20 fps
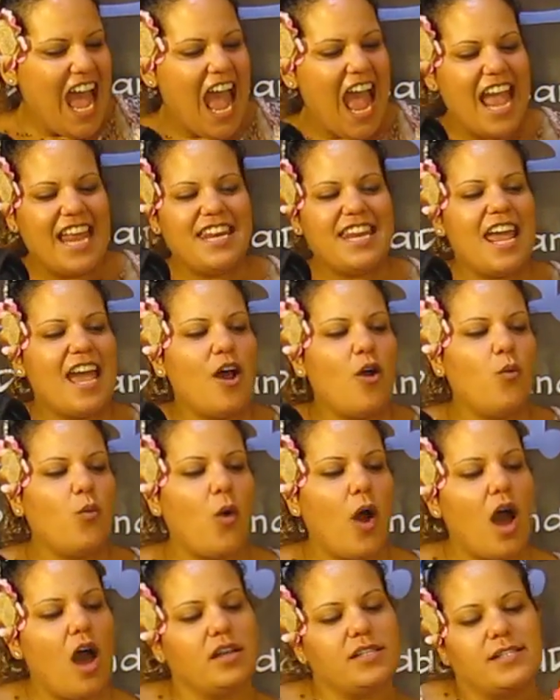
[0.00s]
And now,
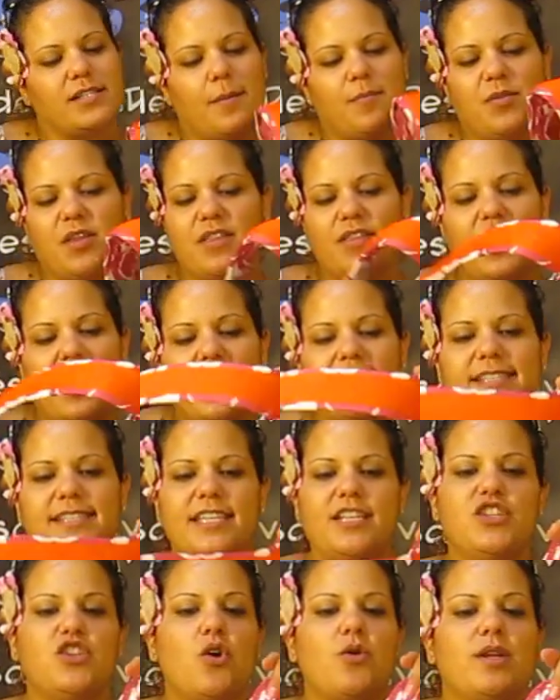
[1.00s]
something that I
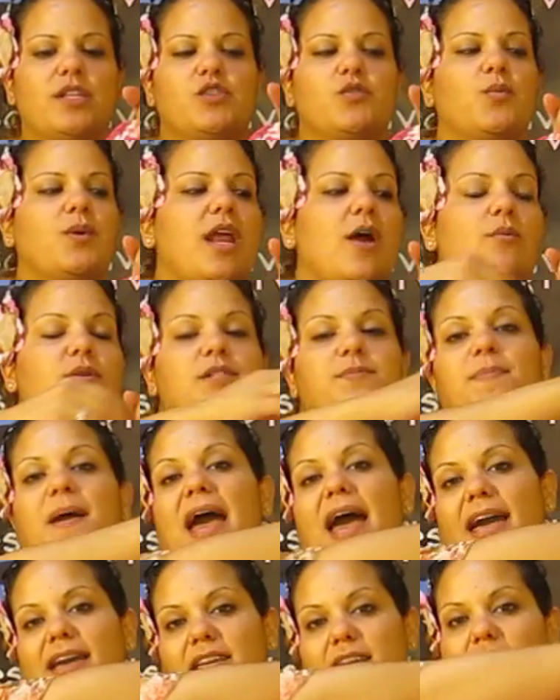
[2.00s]
did notice when I was
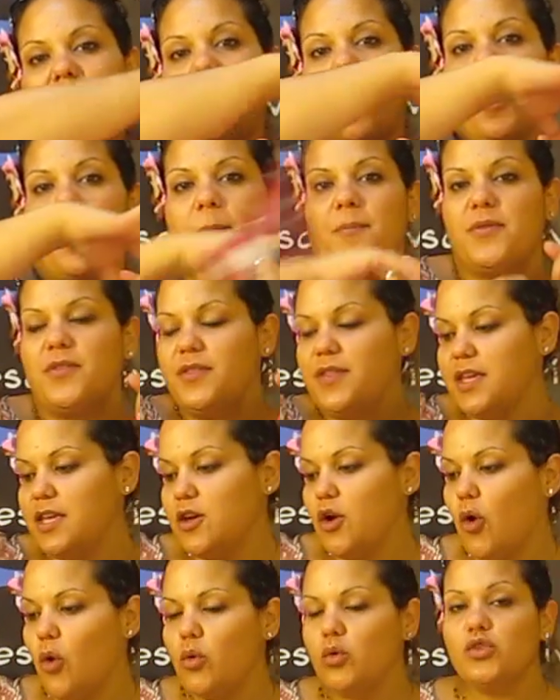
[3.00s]
packing up the
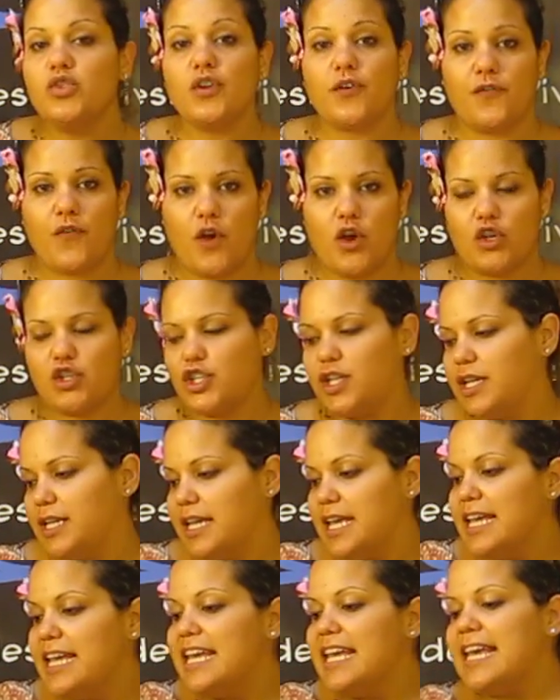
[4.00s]
older version
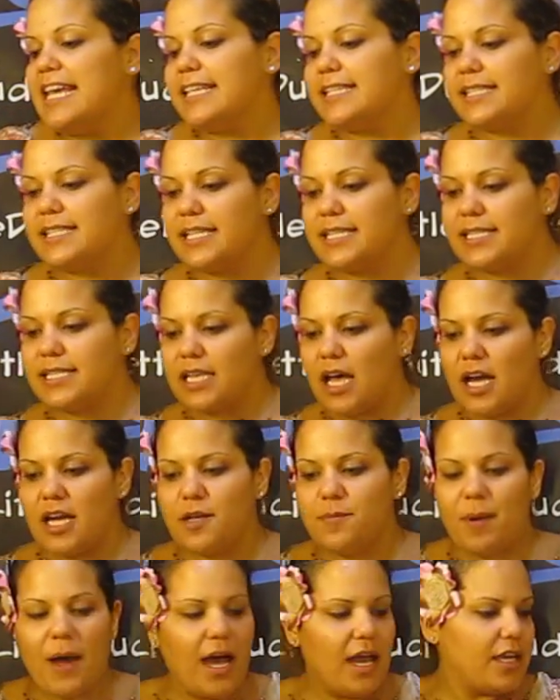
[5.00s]
is the
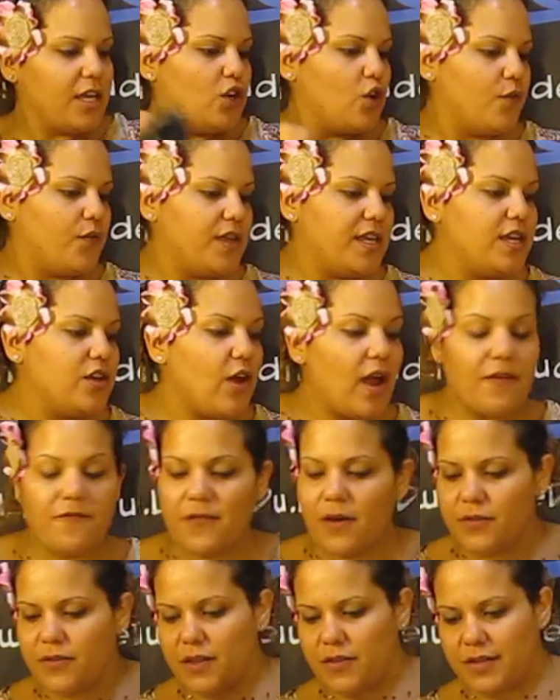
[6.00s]
side pocket over here. I
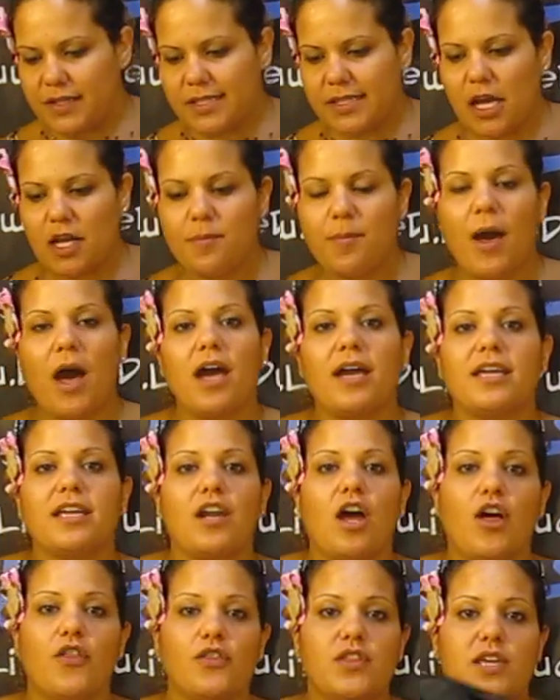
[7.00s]
felt that the side pocket
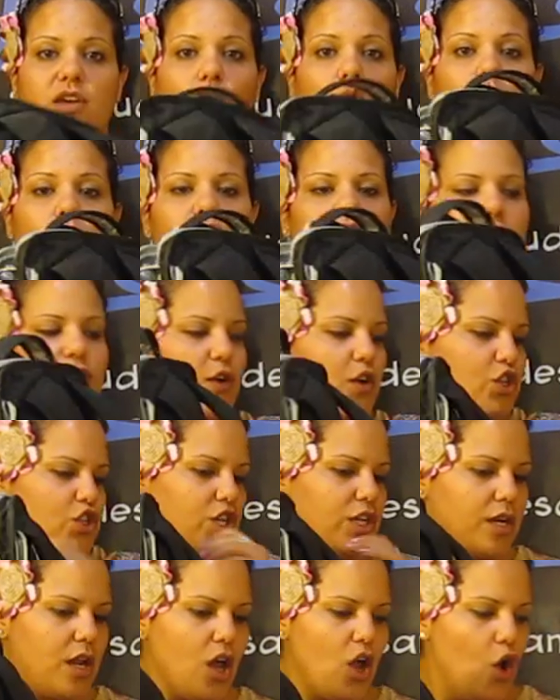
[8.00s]
on the older
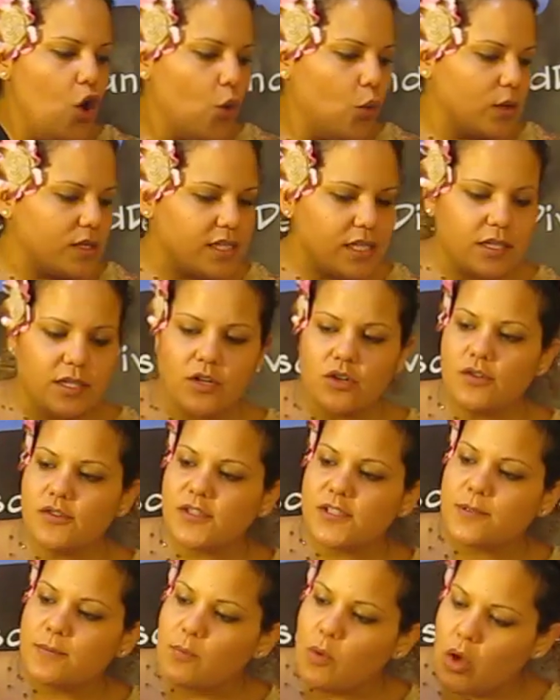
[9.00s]
version was a little
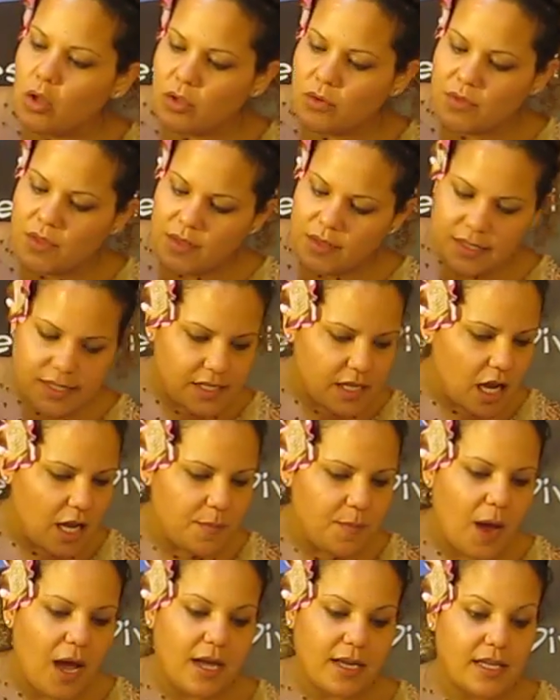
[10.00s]
smaller than the side
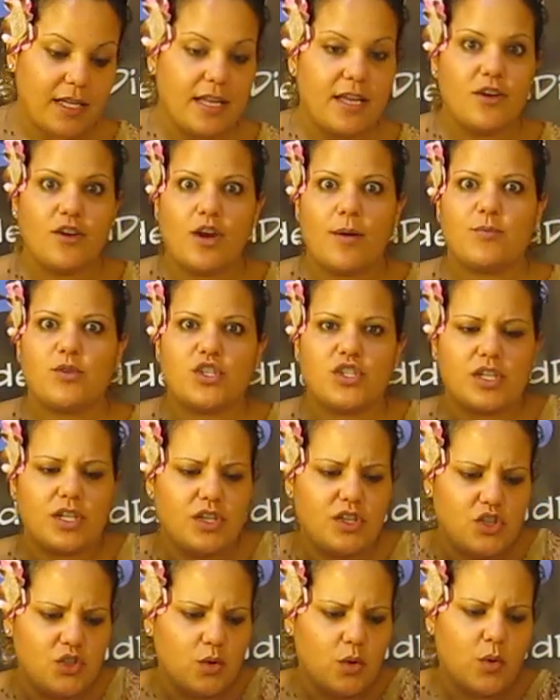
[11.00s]
pocket here, and I'm just
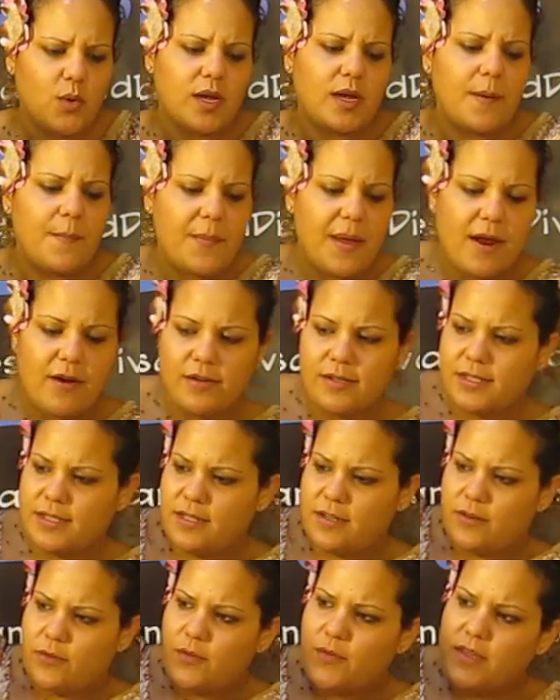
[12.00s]
going to do a quick
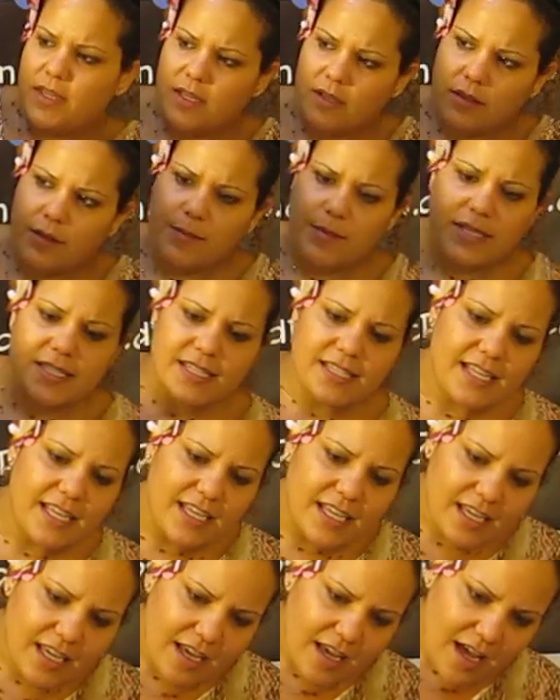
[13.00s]
comparison over here. Let me
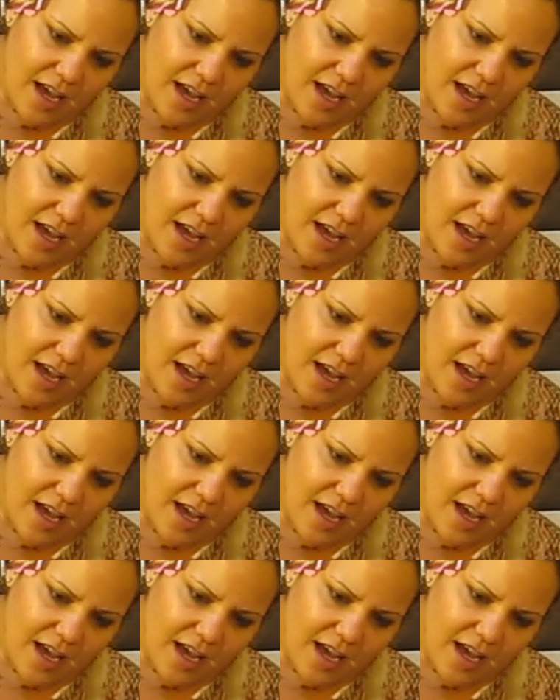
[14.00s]
see.